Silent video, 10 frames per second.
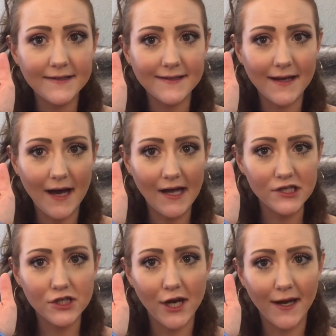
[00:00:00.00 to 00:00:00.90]
is an eye
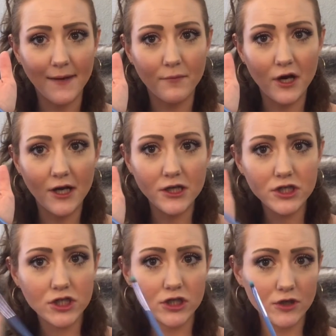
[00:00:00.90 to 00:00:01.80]
shading
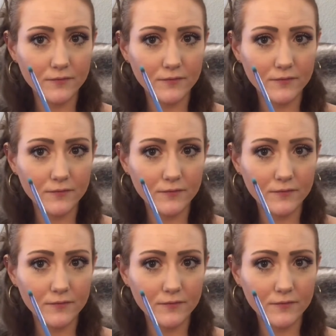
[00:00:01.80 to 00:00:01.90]
brush.